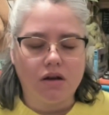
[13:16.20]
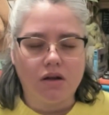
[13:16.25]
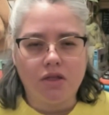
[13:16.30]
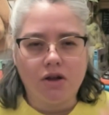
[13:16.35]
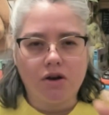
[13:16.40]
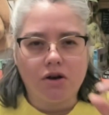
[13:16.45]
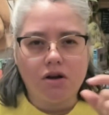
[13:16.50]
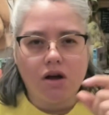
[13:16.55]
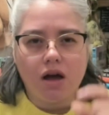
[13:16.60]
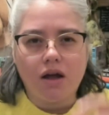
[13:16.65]

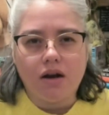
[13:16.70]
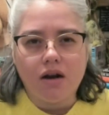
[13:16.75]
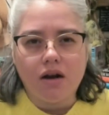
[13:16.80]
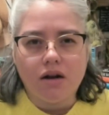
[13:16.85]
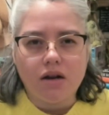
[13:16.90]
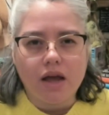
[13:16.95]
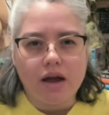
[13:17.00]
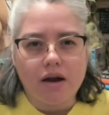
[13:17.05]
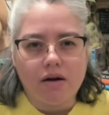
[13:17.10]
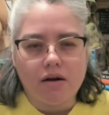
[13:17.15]
they're not in
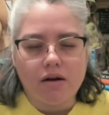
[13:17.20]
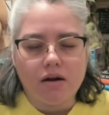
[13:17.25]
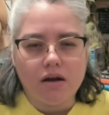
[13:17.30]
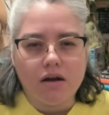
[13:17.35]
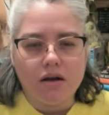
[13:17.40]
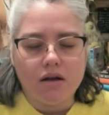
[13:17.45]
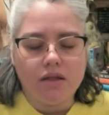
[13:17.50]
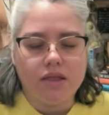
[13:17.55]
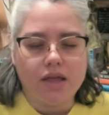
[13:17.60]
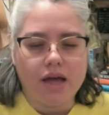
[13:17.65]
an
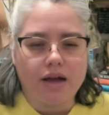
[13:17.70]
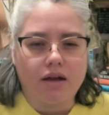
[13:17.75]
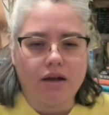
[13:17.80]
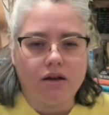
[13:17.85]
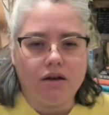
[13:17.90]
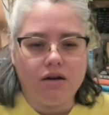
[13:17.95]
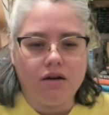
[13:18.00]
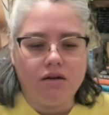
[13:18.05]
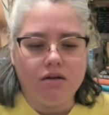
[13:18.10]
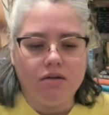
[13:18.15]
era that
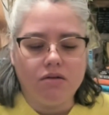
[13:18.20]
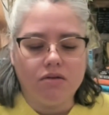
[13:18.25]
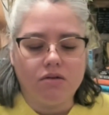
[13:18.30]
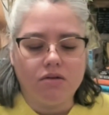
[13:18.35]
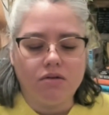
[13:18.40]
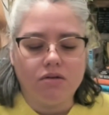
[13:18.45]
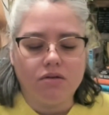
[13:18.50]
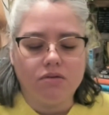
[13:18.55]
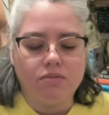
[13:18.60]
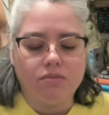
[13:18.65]
could
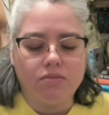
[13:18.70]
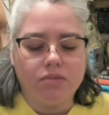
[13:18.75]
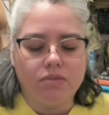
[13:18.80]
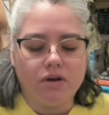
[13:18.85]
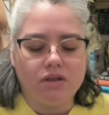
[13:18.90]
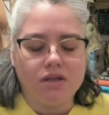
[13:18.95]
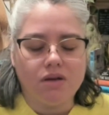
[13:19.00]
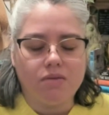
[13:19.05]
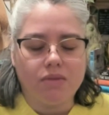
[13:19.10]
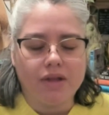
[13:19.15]

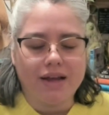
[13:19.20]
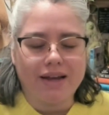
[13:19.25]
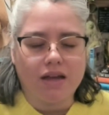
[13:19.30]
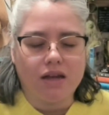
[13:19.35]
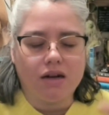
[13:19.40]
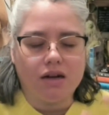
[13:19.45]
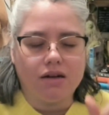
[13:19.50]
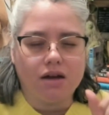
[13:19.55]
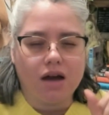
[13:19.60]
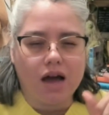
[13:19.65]
put them like
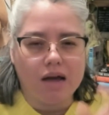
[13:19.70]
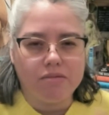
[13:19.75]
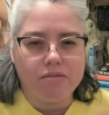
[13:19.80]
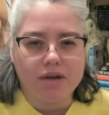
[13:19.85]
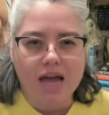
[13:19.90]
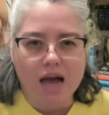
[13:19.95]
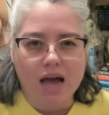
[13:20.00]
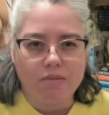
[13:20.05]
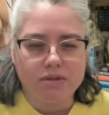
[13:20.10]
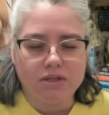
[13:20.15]
in a time
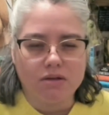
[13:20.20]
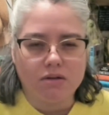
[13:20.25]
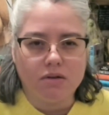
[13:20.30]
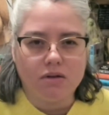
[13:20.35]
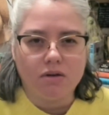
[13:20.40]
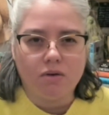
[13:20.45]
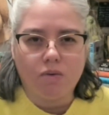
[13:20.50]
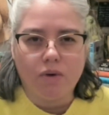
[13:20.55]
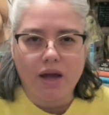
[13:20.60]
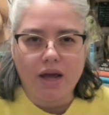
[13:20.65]
capsule
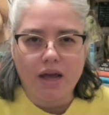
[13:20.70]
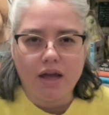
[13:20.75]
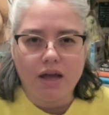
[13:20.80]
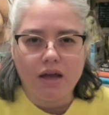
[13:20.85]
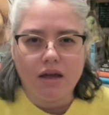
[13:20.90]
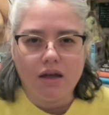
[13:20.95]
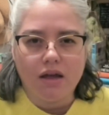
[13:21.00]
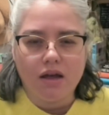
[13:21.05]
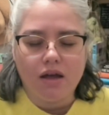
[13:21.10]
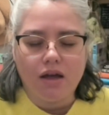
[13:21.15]
in a way
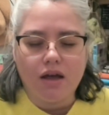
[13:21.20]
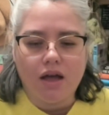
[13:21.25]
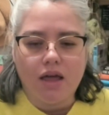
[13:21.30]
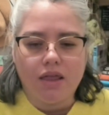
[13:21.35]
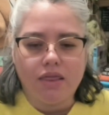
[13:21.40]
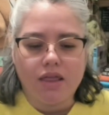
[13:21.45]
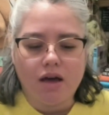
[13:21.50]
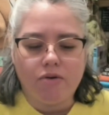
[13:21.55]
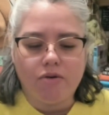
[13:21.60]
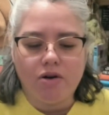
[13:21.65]

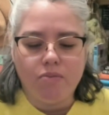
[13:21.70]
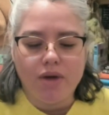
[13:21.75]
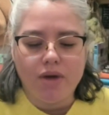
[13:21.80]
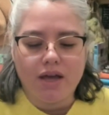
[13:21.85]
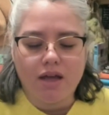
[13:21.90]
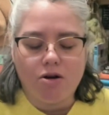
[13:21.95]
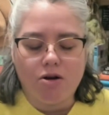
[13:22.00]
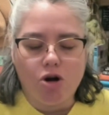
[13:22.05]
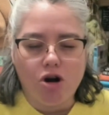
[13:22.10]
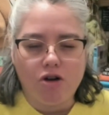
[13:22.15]
that would
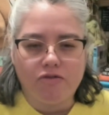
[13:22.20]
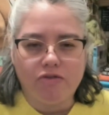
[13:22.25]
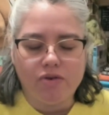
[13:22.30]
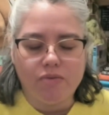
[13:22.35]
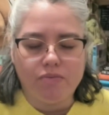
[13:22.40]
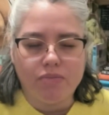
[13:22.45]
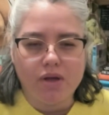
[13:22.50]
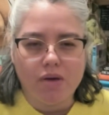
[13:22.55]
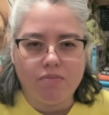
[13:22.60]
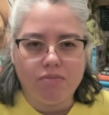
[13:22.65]
make it hard
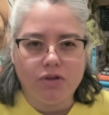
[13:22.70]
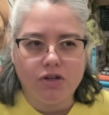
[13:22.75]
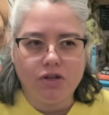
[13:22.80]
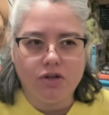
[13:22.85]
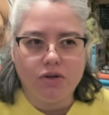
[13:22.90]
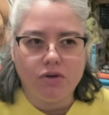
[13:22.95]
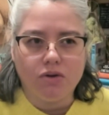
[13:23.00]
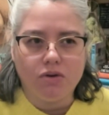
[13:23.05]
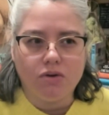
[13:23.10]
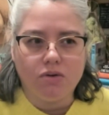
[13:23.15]
for them
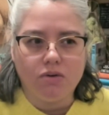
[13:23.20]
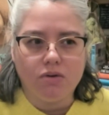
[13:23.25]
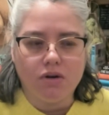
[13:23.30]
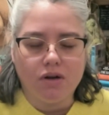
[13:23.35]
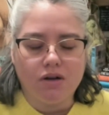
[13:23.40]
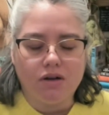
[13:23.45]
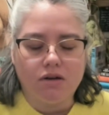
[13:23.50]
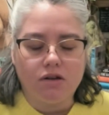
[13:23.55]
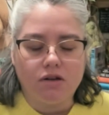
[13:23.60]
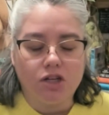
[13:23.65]
to
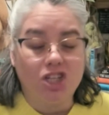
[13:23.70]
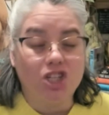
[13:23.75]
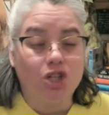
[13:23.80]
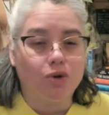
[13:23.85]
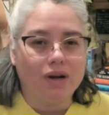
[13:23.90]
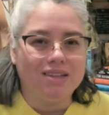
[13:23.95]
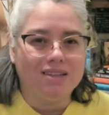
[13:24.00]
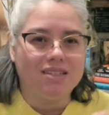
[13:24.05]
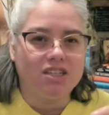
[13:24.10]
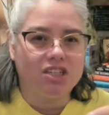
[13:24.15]

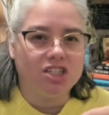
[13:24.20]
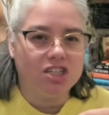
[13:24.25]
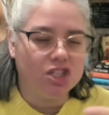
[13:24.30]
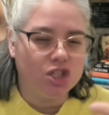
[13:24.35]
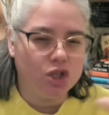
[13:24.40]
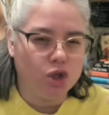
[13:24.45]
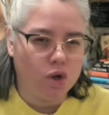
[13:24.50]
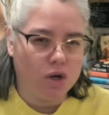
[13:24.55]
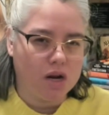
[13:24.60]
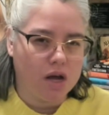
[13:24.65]
transition
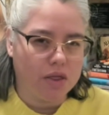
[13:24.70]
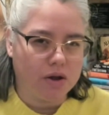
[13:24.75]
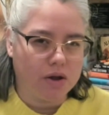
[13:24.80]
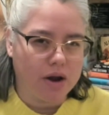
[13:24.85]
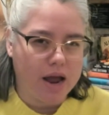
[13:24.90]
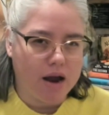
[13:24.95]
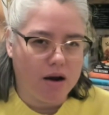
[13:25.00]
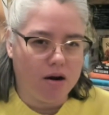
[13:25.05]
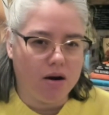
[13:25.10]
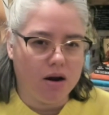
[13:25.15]
to
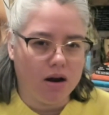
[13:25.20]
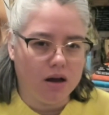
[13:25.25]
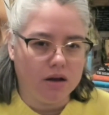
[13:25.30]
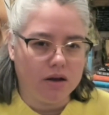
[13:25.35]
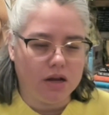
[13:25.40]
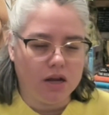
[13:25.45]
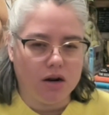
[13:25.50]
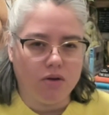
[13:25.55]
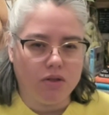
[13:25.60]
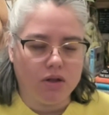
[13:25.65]
another era.
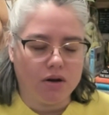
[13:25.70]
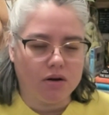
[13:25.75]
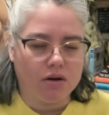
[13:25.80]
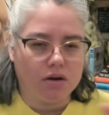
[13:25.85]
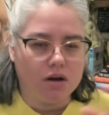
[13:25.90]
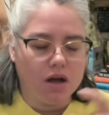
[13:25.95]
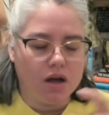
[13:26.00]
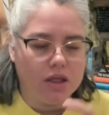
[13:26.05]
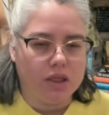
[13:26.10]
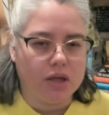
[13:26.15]

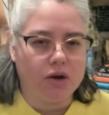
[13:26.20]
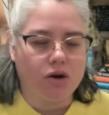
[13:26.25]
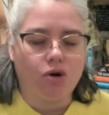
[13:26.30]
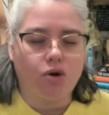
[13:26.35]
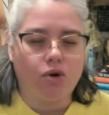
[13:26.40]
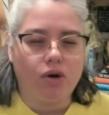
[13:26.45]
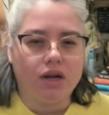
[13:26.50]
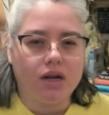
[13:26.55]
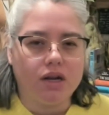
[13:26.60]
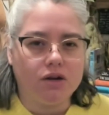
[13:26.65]
They're
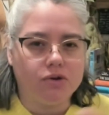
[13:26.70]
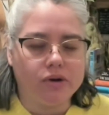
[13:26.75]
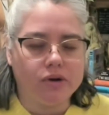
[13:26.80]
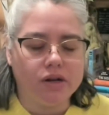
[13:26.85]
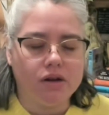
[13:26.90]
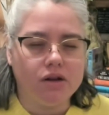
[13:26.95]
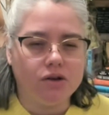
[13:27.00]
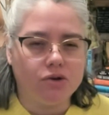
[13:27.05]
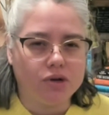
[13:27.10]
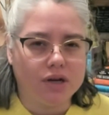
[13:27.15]
created
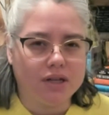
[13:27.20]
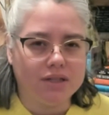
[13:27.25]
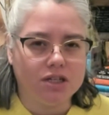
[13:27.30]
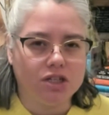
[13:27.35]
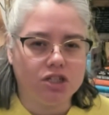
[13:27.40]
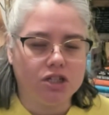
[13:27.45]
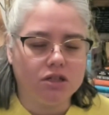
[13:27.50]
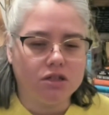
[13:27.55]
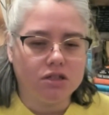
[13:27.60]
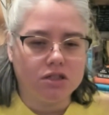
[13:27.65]
in
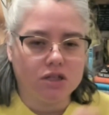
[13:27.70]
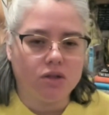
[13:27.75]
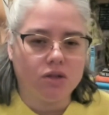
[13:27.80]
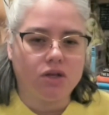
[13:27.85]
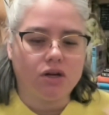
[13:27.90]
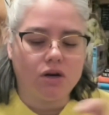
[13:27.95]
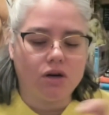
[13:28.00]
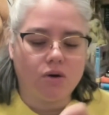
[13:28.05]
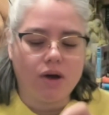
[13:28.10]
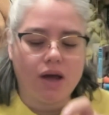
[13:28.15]
transition, so
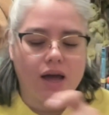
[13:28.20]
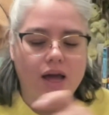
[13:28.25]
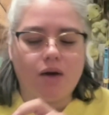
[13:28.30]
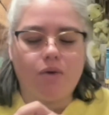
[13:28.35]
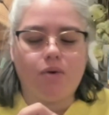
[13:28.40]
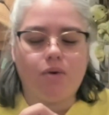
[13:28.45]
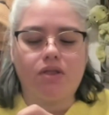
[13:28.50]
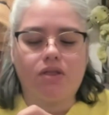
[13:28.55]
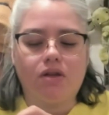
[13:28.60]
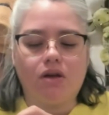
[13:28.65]
they're
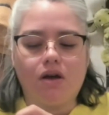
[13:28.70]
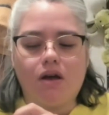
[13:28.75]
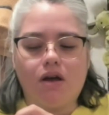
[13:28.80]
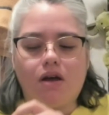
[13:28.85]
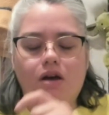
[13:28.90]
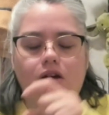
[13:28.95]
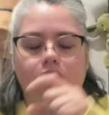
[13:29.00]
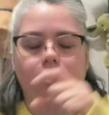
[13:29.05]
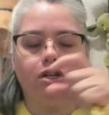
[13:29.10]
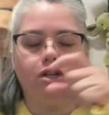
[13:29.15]
okay with
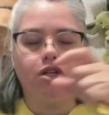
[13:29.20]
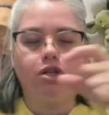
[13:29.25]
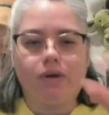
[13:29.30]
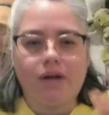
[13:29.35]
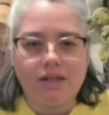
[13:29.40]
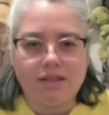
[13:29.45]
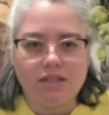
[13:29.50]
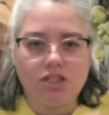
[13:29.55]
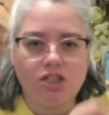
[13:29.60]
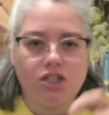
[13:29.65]

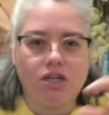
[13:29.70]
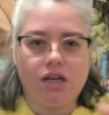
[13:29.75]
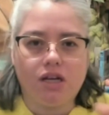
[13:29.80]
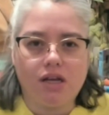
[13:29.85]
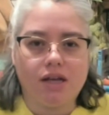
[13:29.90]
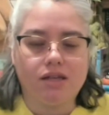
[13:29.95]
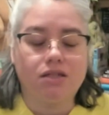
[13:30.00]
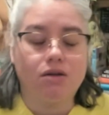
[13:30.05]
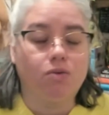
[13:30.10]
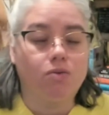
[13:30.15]

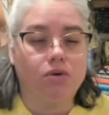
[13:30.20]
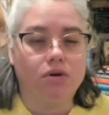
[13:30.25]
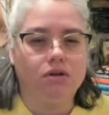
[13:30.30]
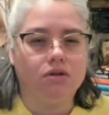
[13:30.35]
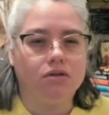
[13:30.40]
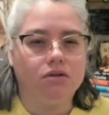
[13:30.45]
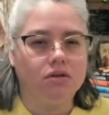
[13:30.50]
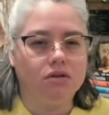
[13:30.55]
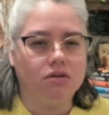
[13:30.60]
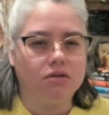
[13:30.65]
transitioning as the
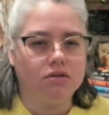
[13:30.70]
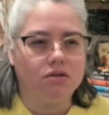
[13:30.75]
world